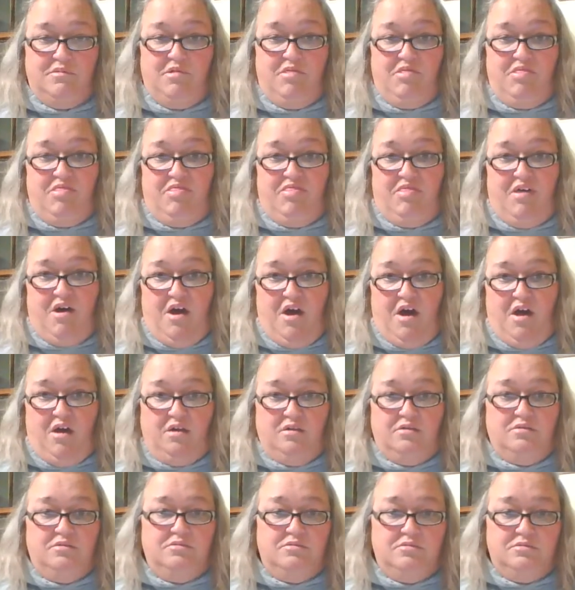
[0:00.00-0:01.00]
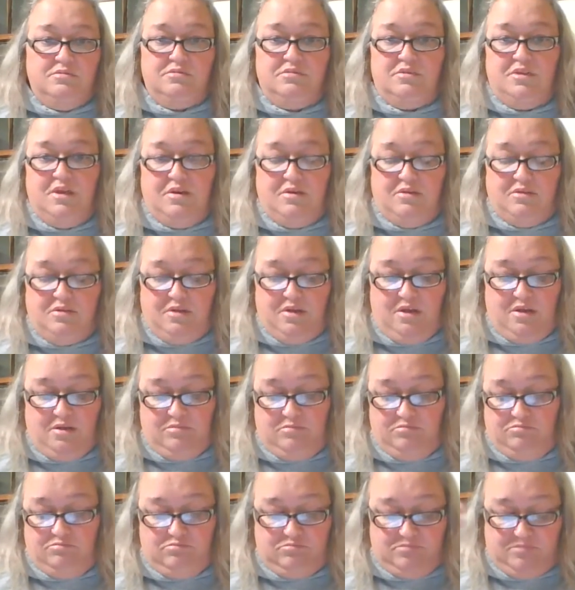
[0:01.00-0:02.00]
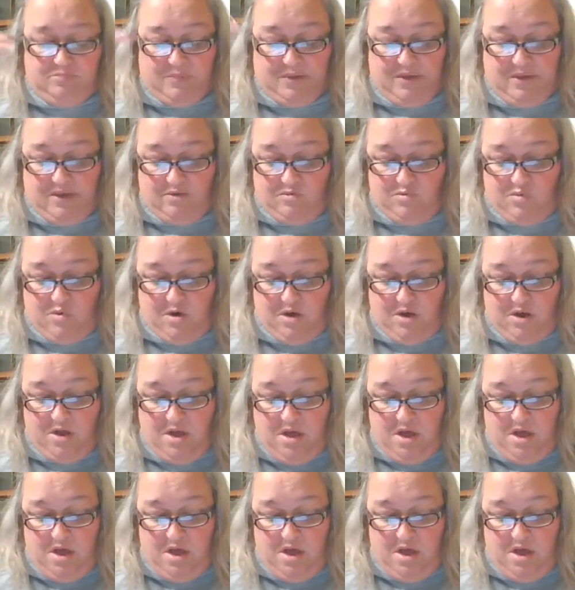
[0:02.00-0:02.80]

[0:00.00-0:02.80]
the can be ignored.